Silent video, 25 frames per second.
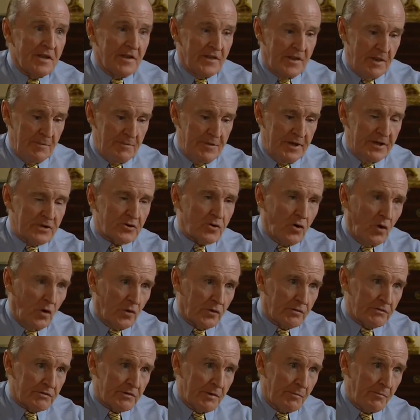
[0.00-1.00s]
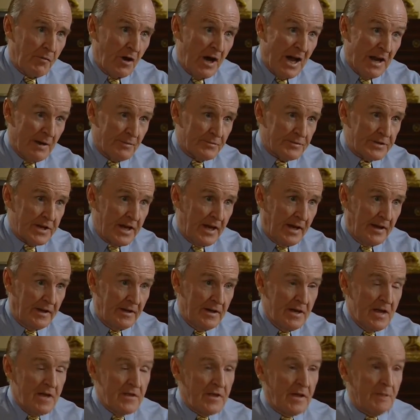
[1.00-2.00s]
They're being told they're in the bottom 10.
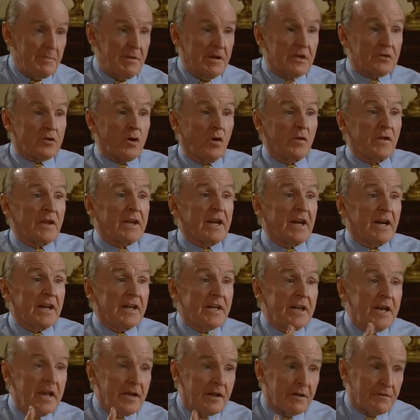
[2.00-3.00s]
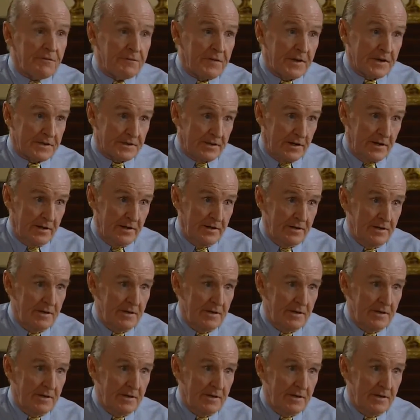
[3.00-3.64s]
They're being told they got a year to fix it.